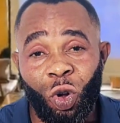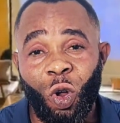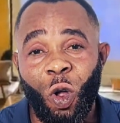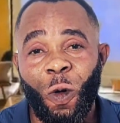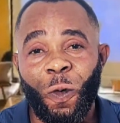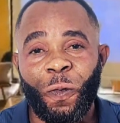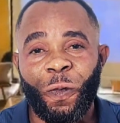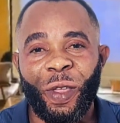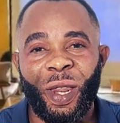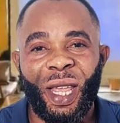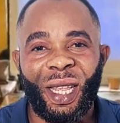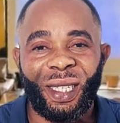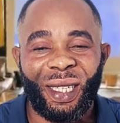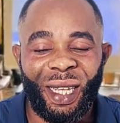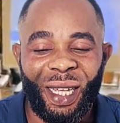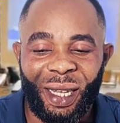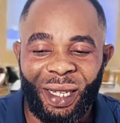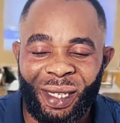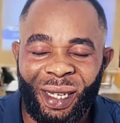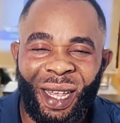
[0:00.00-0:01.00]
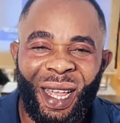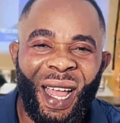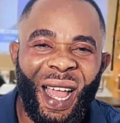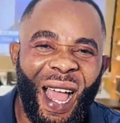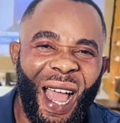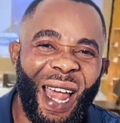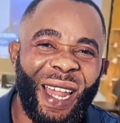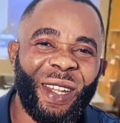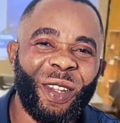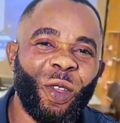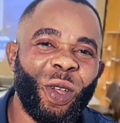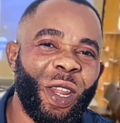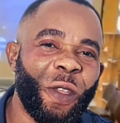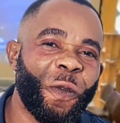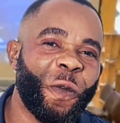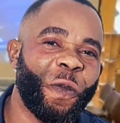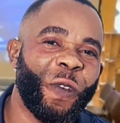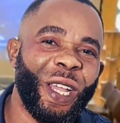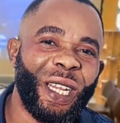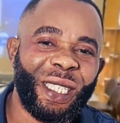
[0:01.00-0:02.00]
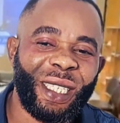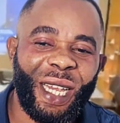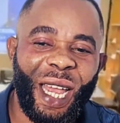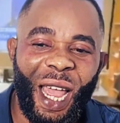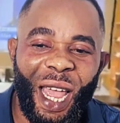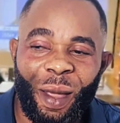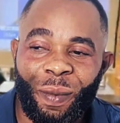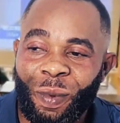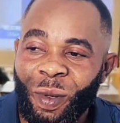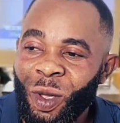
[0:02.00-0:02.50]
confidence is. And not a fake type.